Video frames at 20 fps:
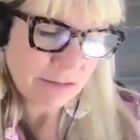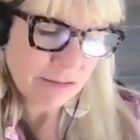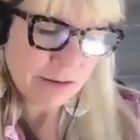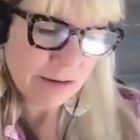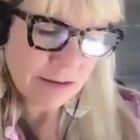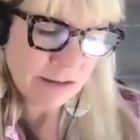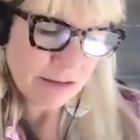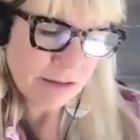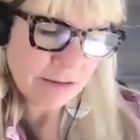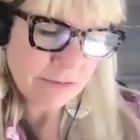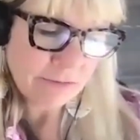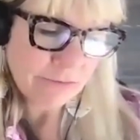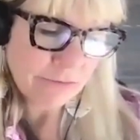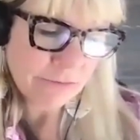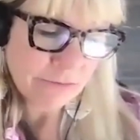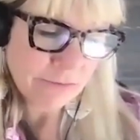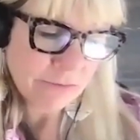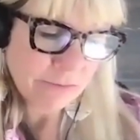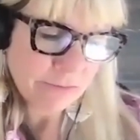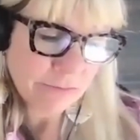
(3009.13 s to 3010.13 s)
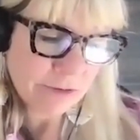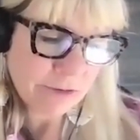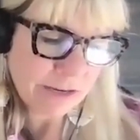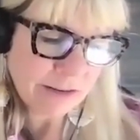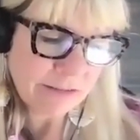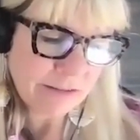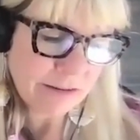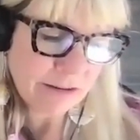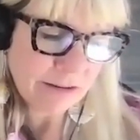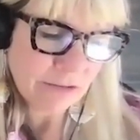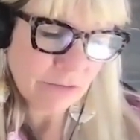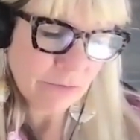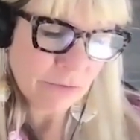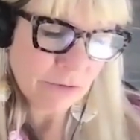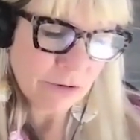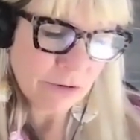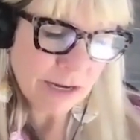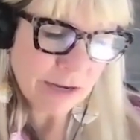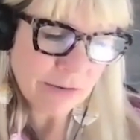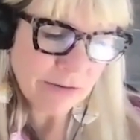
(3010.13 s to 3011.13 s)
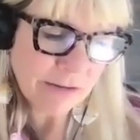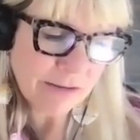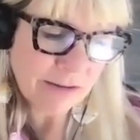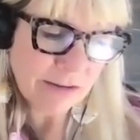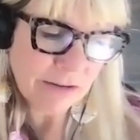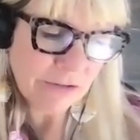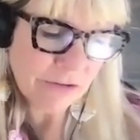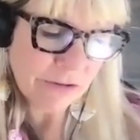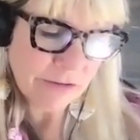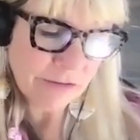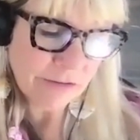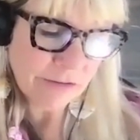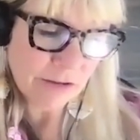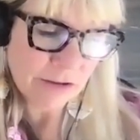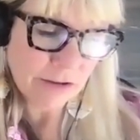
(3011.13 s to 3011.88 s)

I love what it stands for, how it teaches,